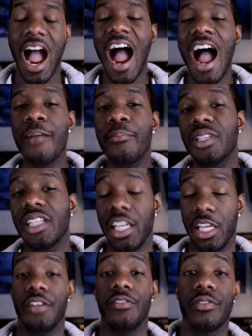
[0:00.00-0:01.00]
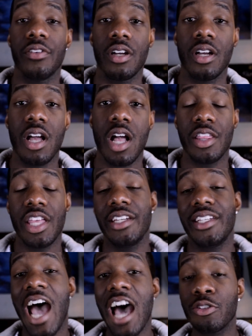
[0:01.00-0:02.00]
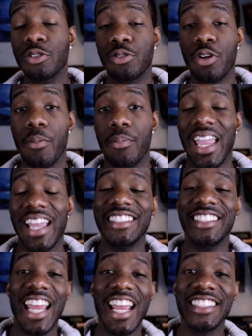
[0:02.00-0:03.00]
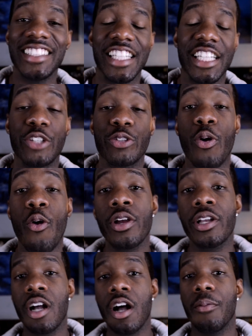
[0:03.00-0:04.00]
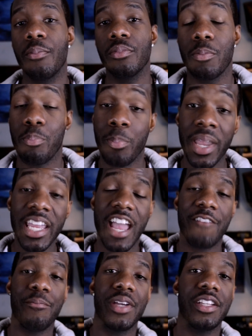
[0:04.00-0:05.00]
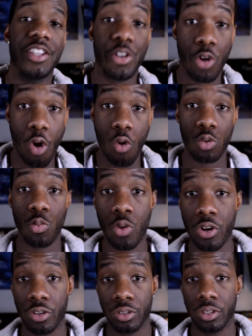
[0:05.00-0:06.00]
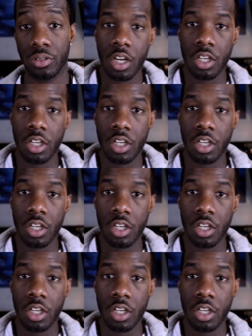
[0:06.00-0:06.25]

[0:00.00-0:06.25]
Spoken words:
I believe that Donald Trump and Jay-Z growing up may have been in their own world.